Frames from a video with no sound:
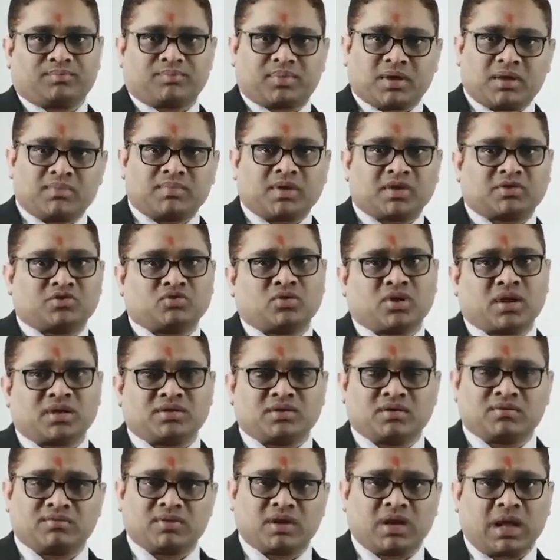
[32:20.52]
Premature
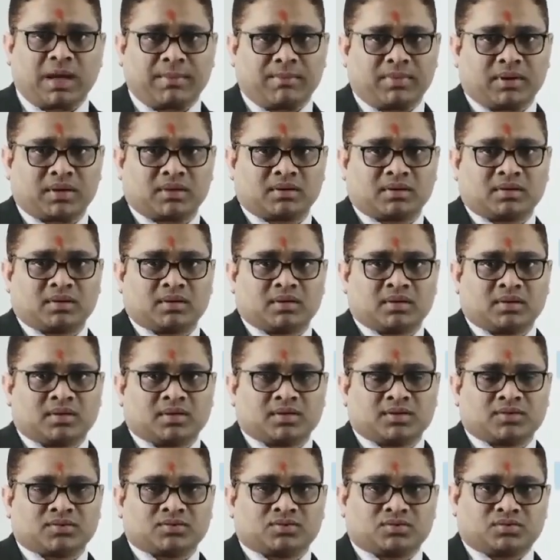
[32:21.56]
aging will happen.
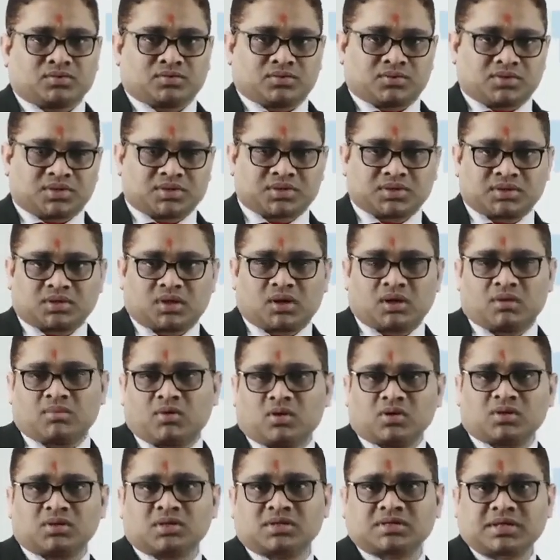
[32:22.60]
So this is all
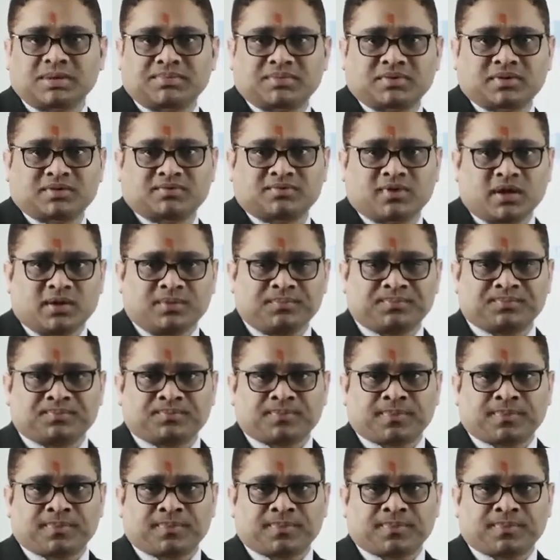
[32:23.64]
about the chapter 1.